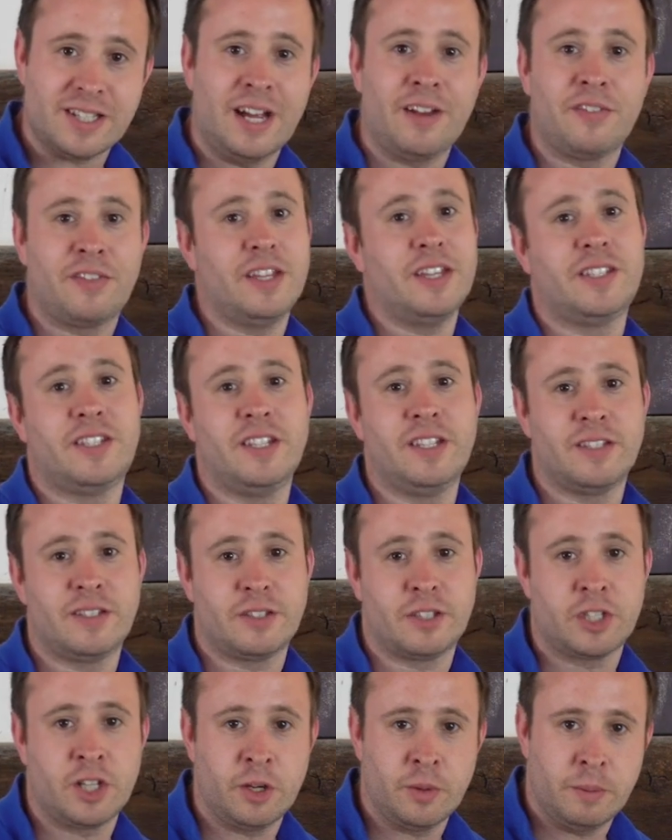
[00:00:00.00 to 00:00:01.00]
Now this is
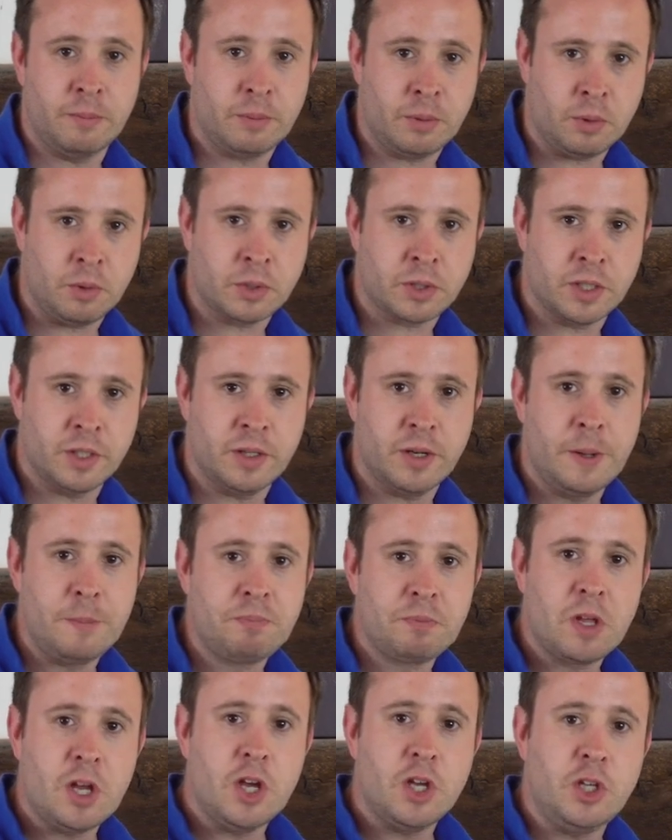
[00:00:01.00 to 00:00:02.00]
so important.
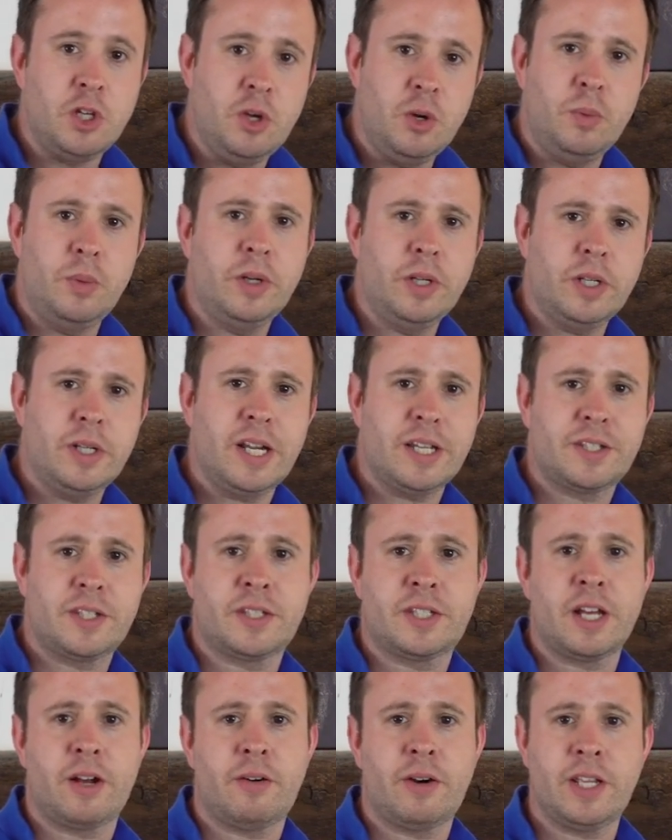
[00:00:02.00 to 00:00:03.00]
You wouldn't
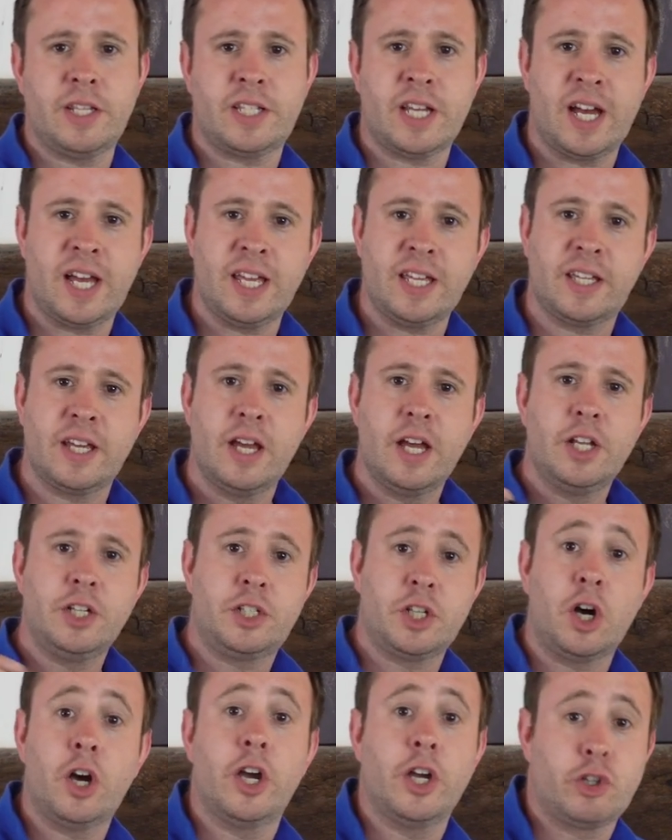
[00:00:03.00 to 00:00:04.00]
necessarily take
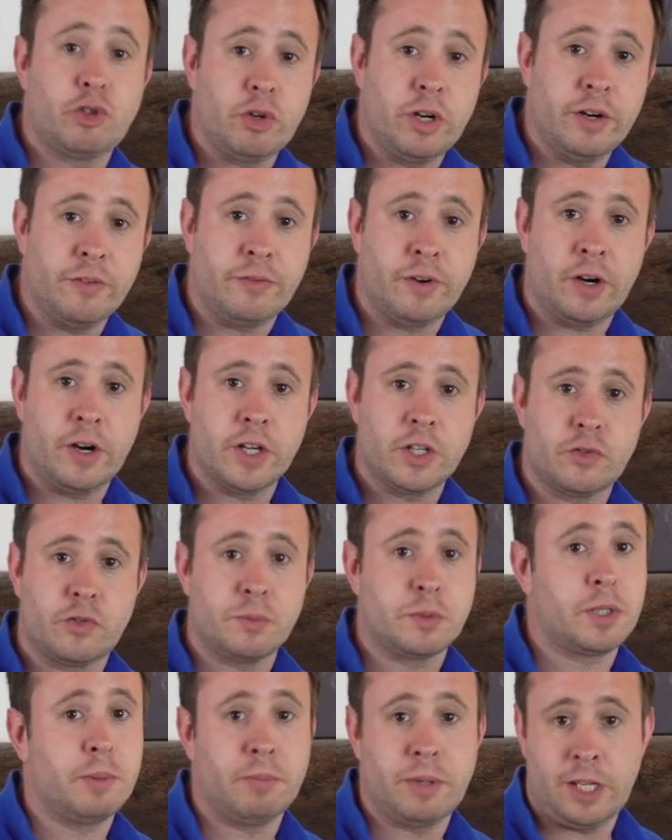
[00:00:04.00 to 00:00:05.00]
dietary advice from
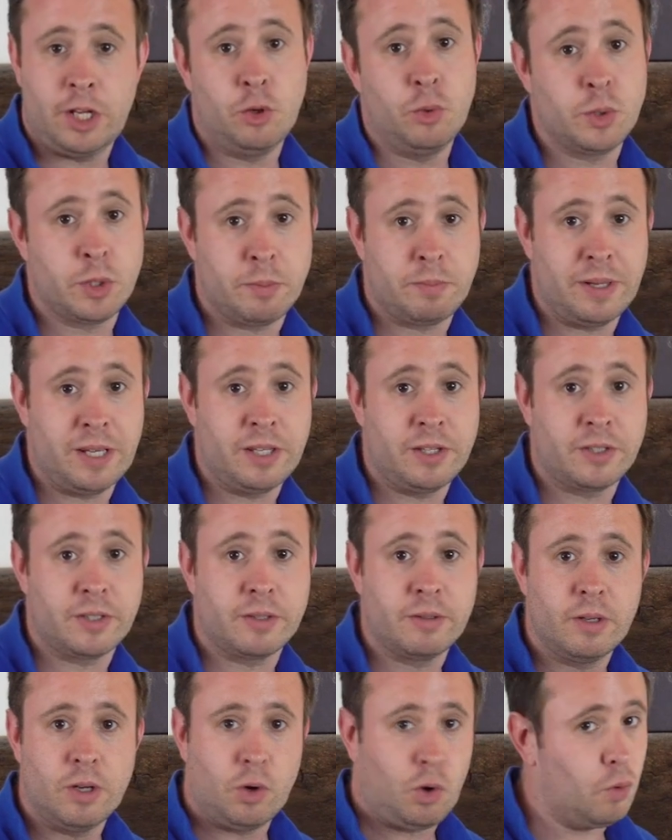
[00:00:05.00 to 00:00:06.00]
somebody who is obese,
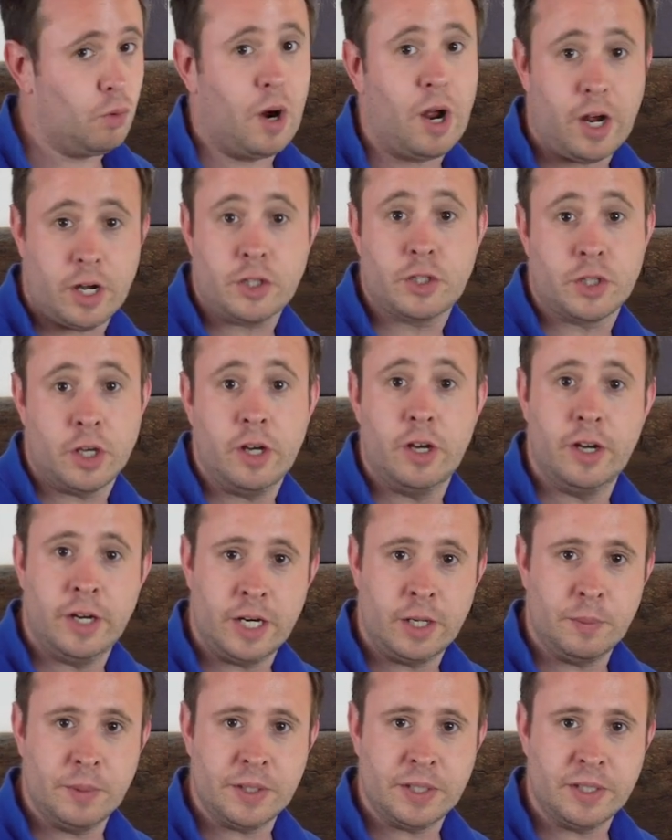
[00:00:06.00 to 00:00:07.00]
or I
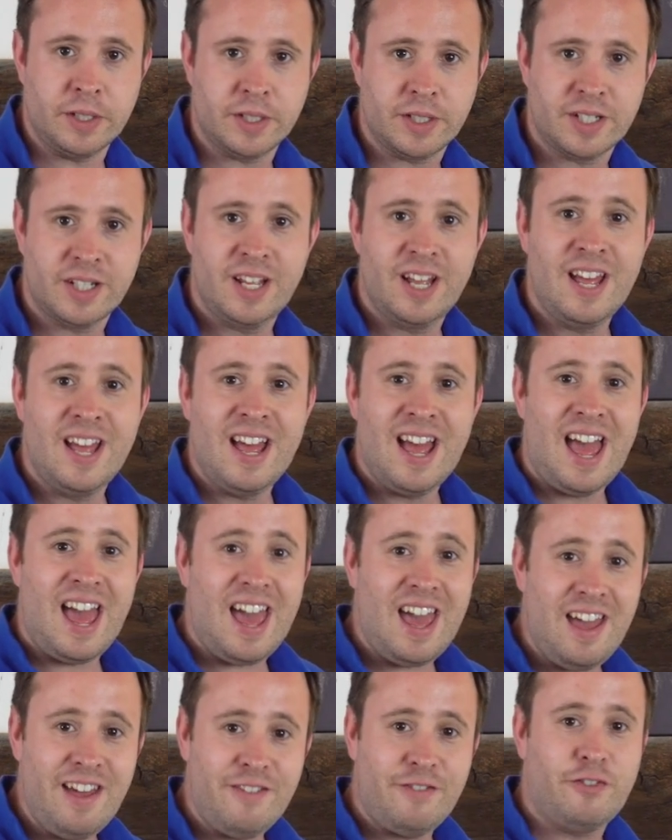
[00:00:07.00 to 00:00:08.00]
certainly wouldn't.
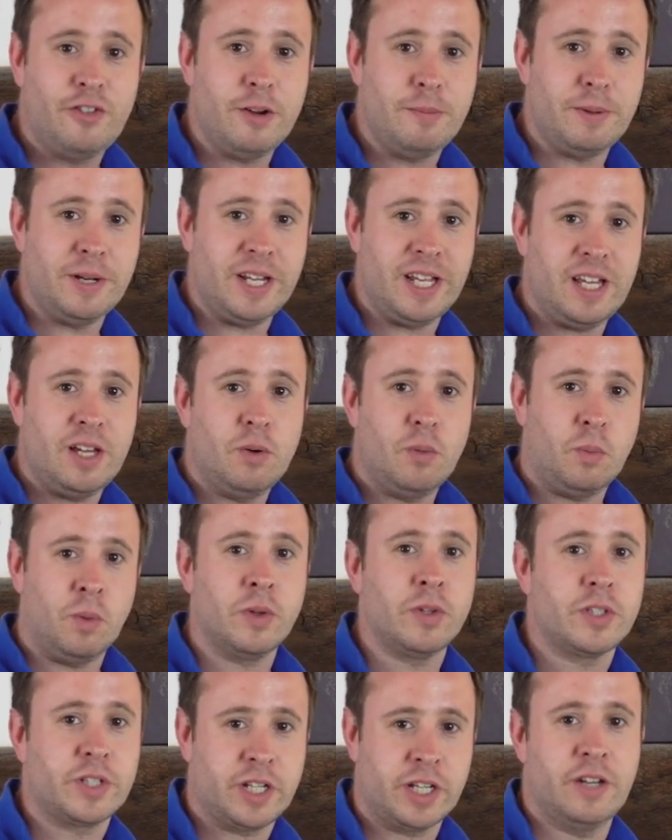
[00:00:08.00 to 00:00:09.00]
Everybody
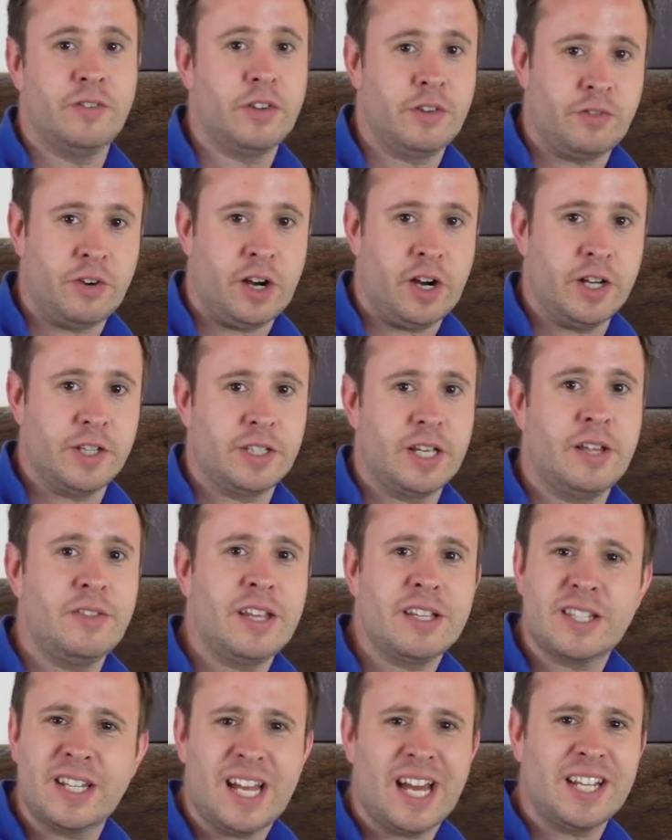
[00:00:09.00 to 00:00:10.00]
wants to give advice, and
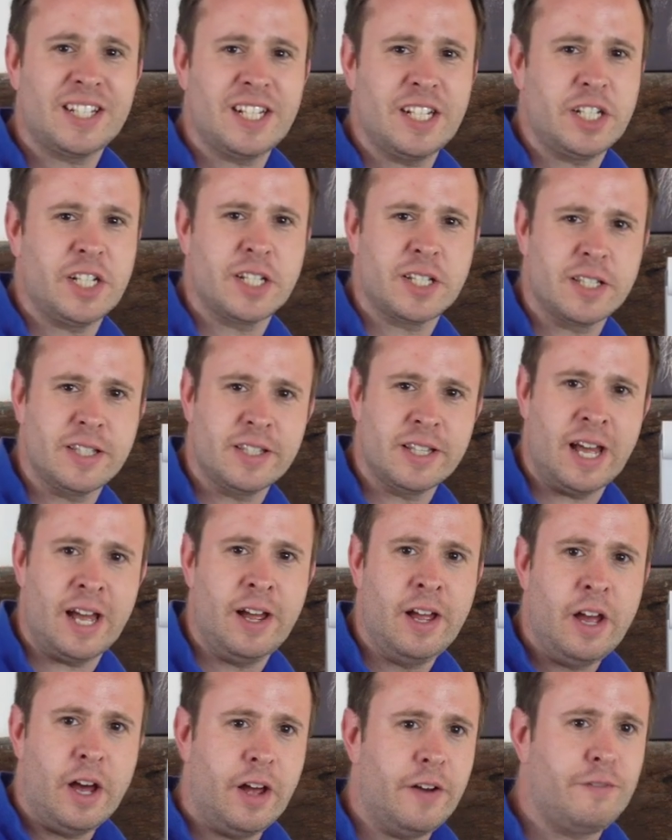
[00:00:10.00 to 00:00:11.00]
there's an adage, isn't there?
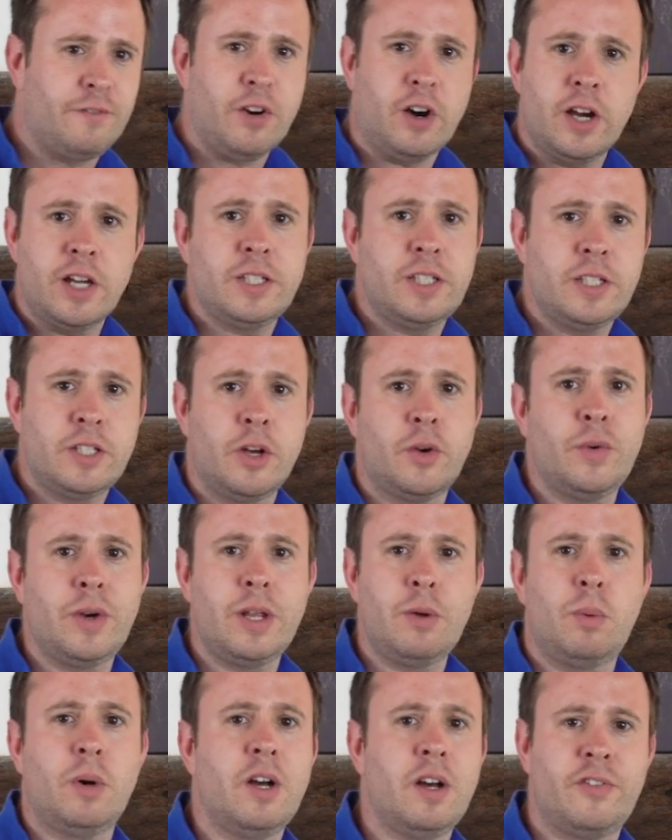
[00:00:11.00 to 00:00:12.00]
Advice is only
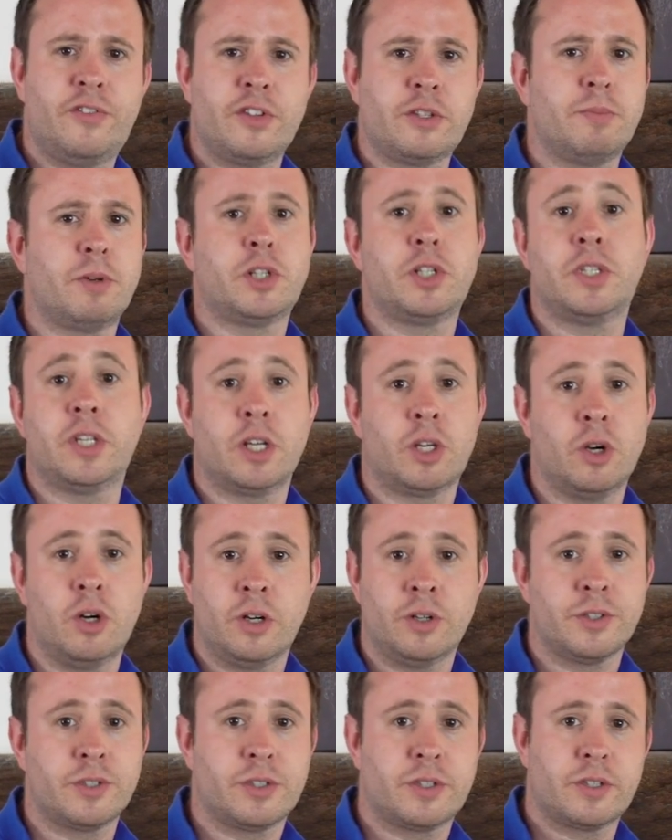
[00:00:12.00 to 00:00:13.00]
worth as much as it
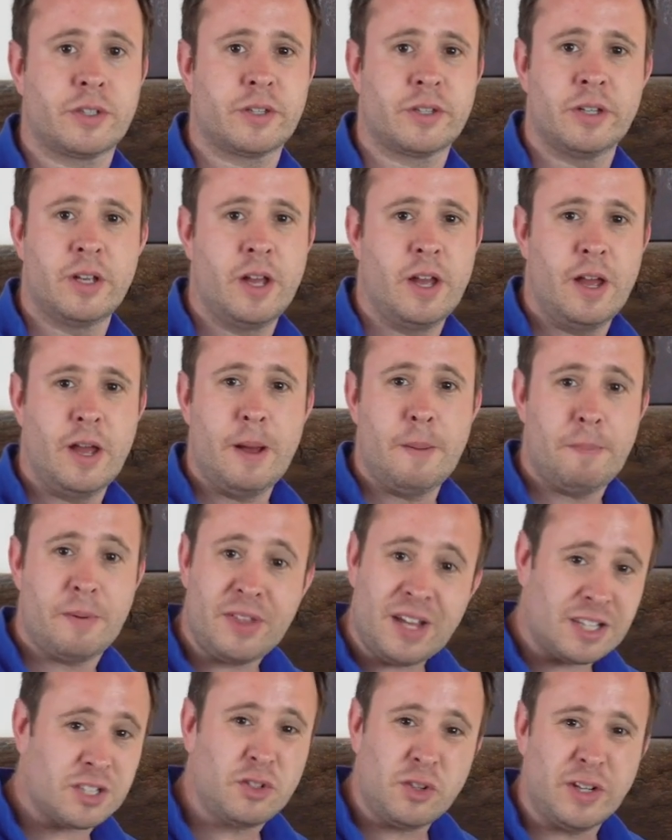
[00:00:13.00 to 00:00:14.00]
costs. But
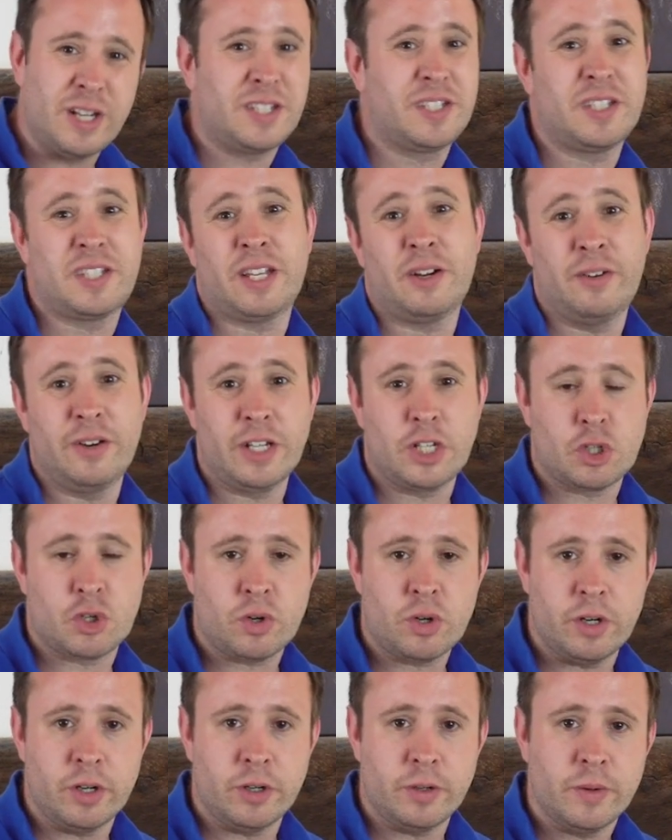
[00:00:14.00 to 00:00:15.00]
that's not necessarily
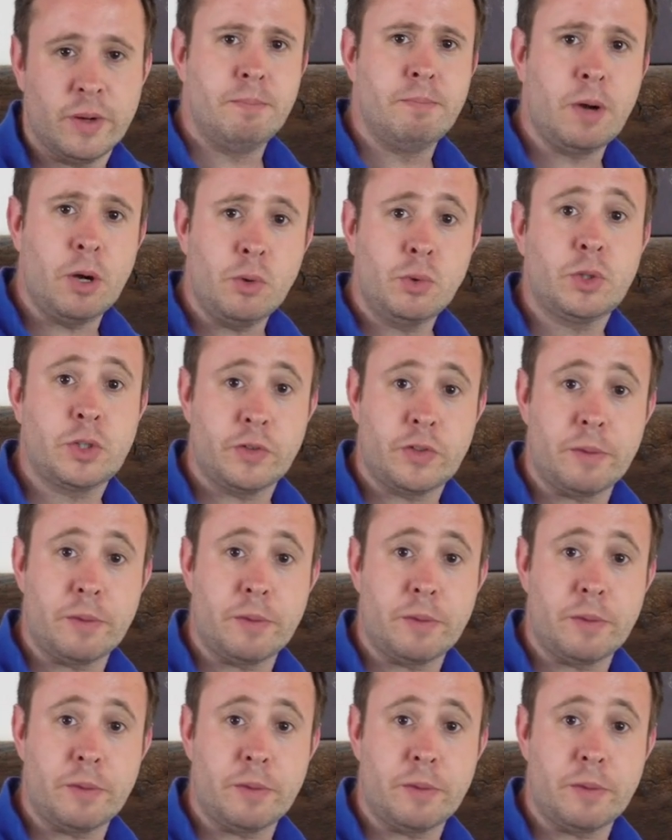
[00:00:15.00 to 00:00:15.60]
true. Most of